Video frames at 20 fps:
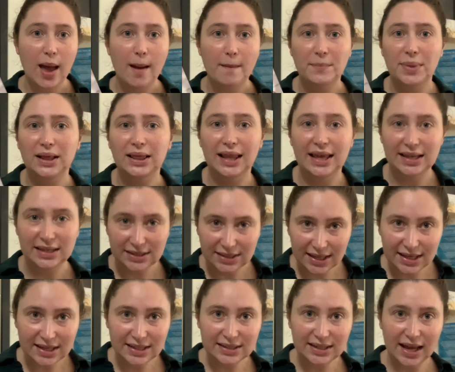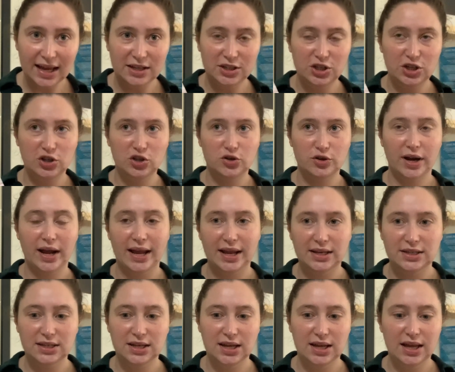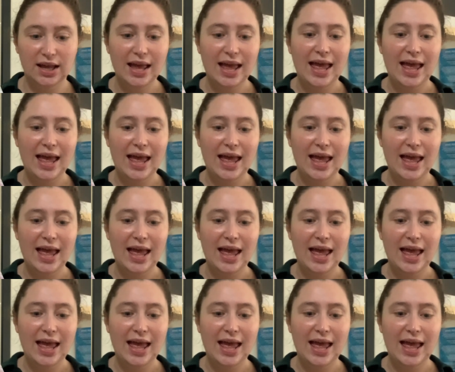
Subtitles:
places as she's trying to